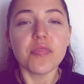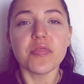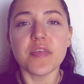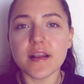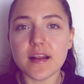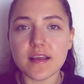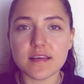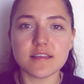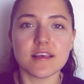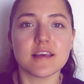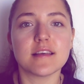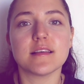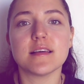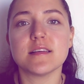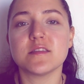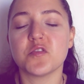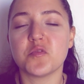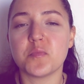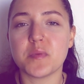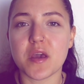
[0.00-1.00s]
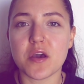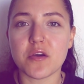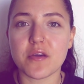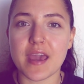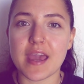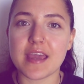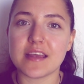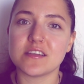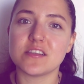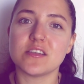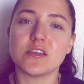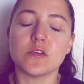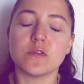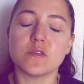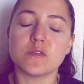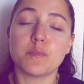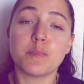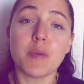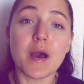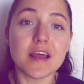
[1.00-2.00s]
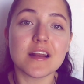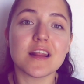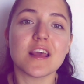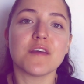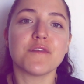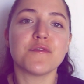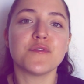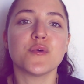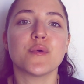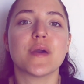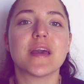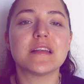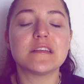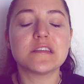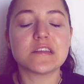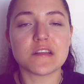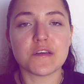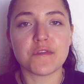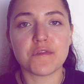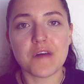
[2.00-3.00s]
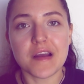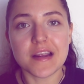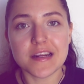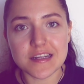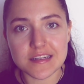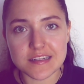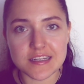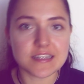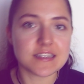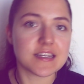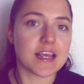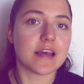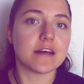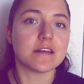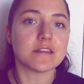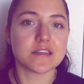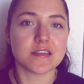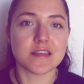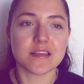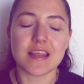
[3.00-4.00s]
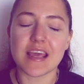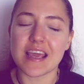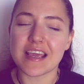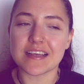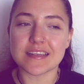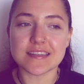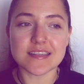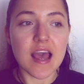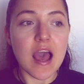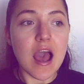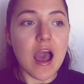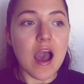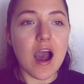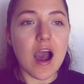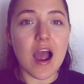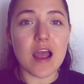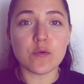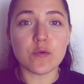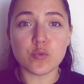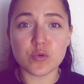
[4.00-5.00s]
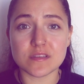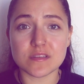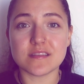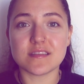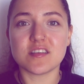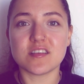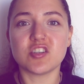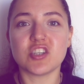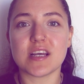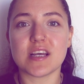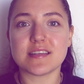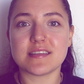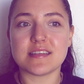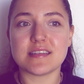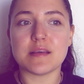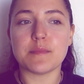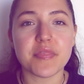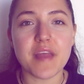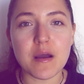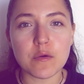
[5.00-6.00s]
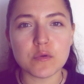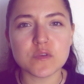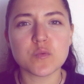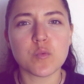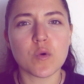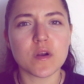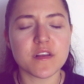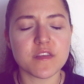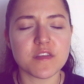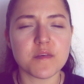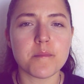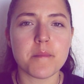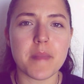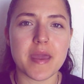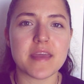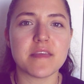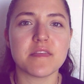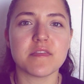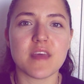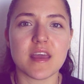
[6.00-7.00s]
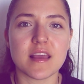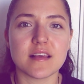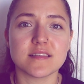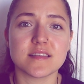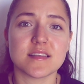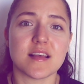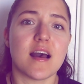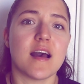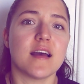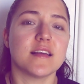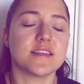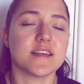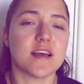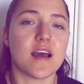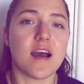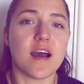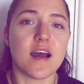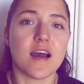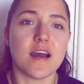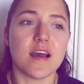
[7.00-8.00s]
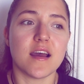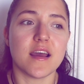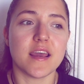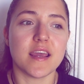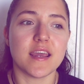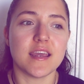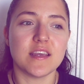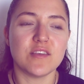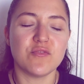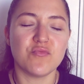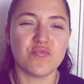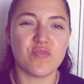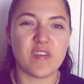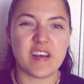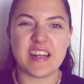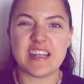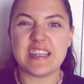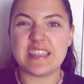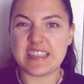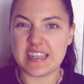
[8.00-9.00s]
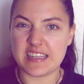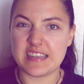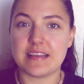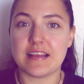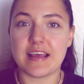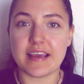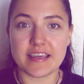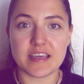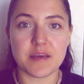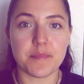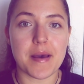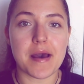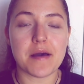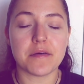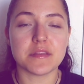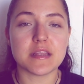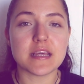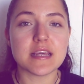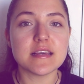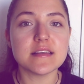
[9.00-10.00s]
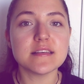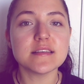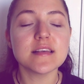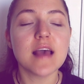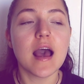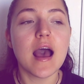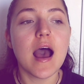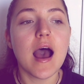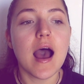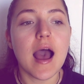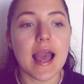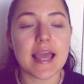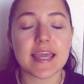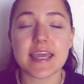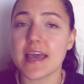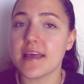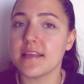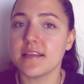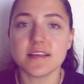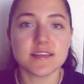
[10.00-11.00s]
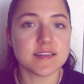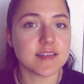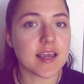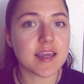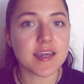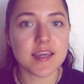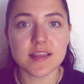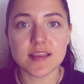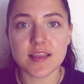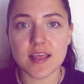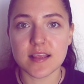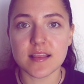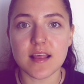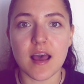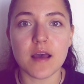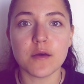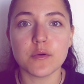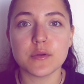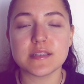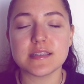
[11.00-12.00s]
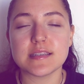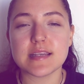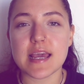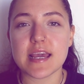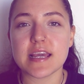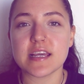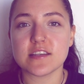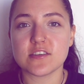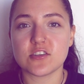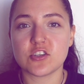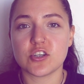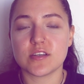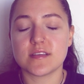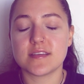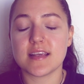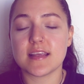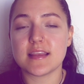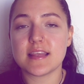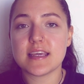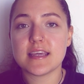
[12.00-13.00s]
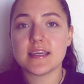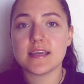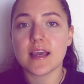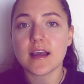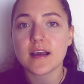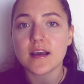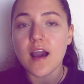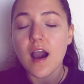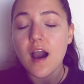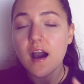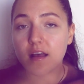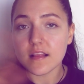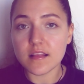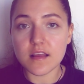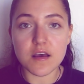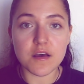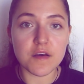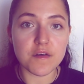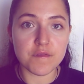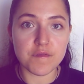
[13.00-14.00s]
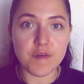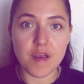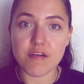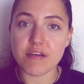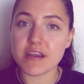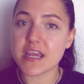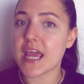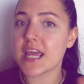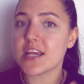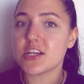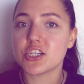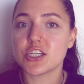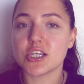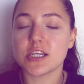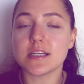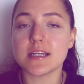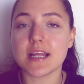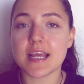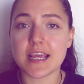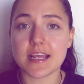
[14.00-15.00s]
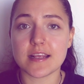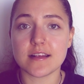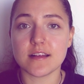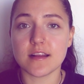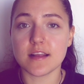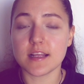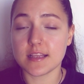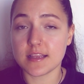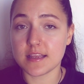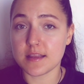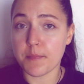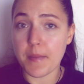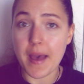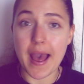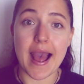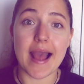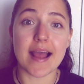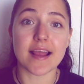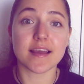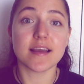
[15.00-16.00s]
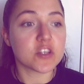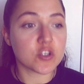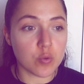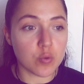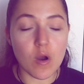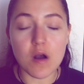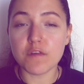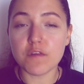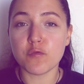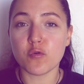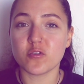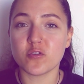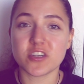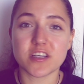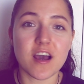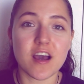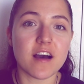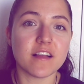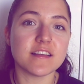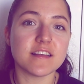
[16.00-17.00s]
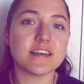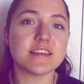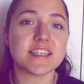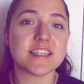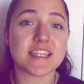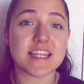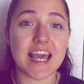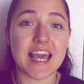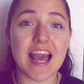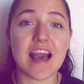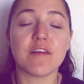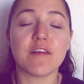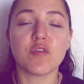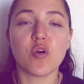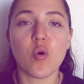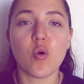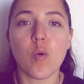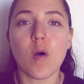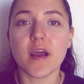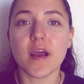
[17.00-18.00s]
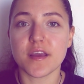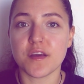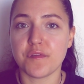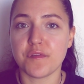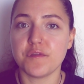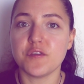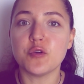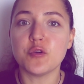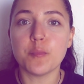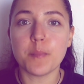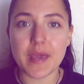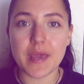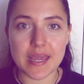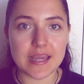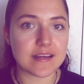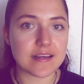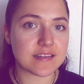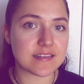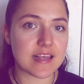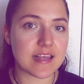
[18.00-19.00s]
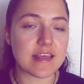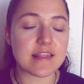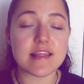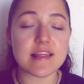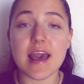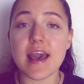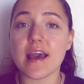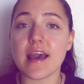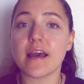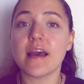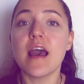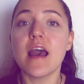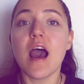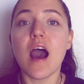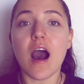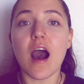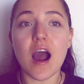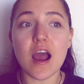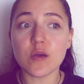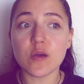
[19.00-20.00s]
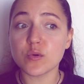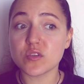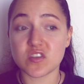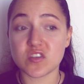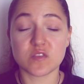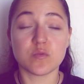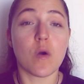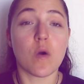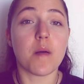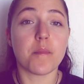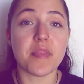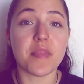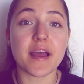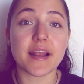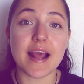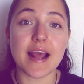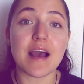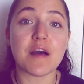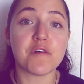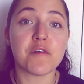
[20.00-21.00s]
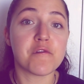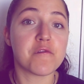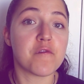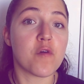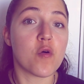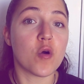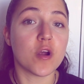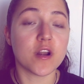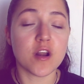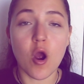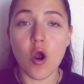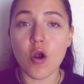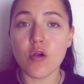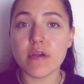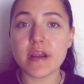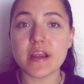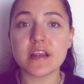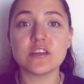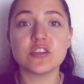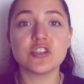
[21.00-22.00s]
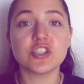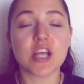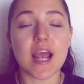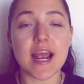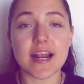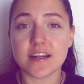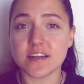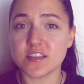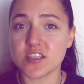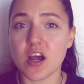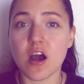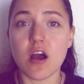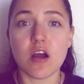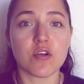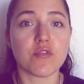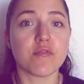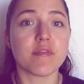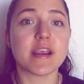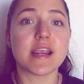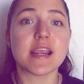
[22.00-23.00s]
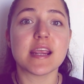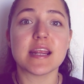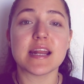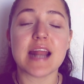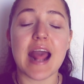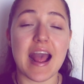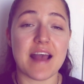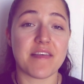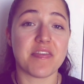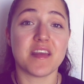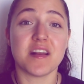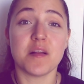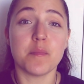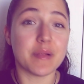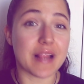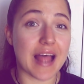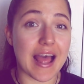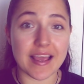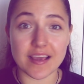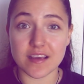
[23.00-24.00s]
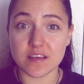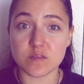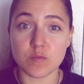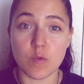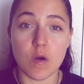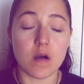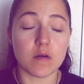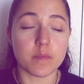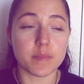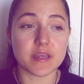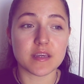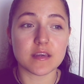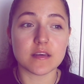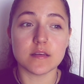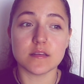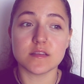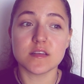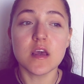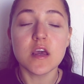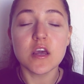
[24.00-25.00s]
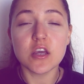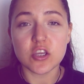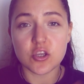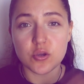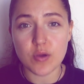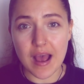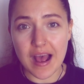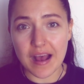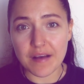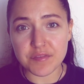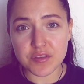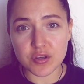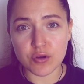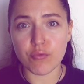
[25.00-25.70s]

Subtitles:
then I think these would be okay to use. But if you're into the finer details and things, I wouldn't suggest it. That was one of the main things that I really didn't like about these. Again, the second thing that I would say is just the colour variation in the pack. 12 watercolours, they have quite a few pinks in there. I would swap that out for an orange and a dark green and then a black as well, because you have the